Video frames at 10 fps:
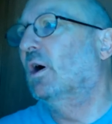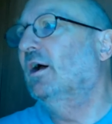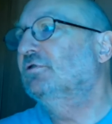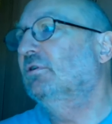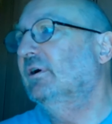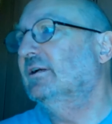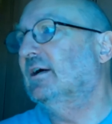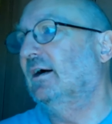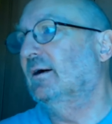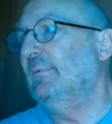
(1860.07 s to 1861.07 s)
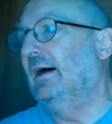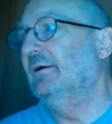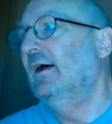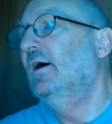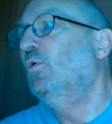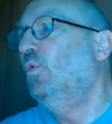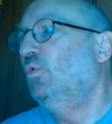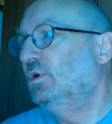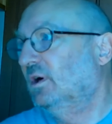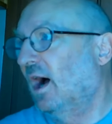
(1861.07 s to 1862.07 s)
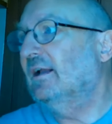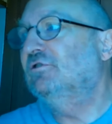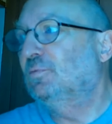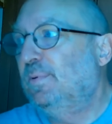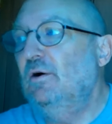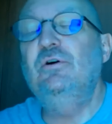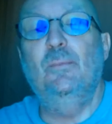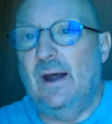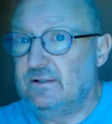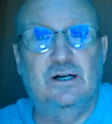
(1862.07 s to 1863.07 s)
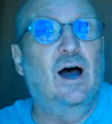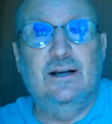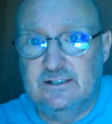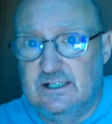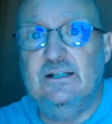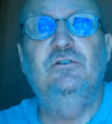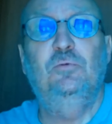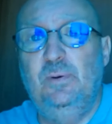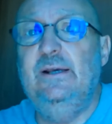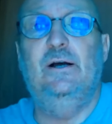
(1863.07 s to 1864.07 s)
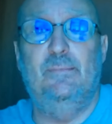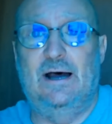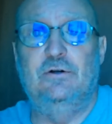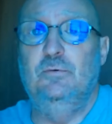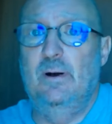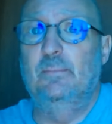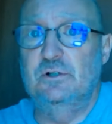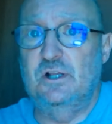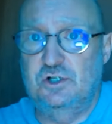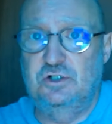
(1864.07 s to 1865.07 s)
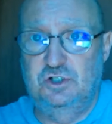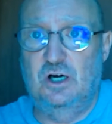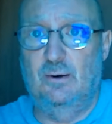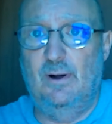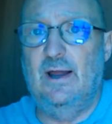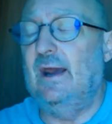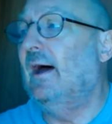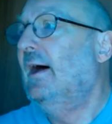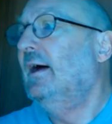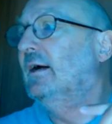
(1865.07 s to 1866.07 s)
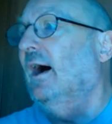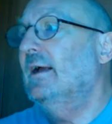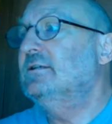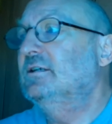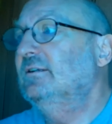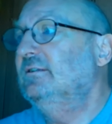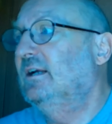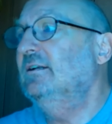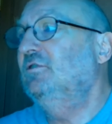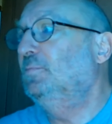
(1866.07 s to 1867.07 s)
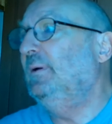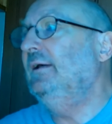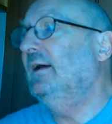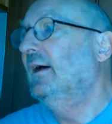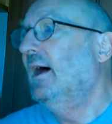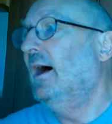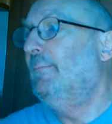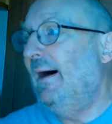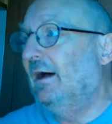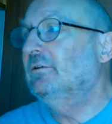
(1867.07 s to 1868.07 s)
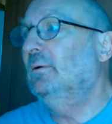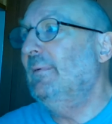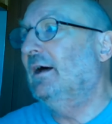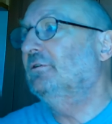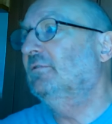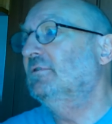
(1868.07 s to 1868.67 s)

we're also going to talk about, God did speak about, you remember the Jeremiah, God did speak about the mouth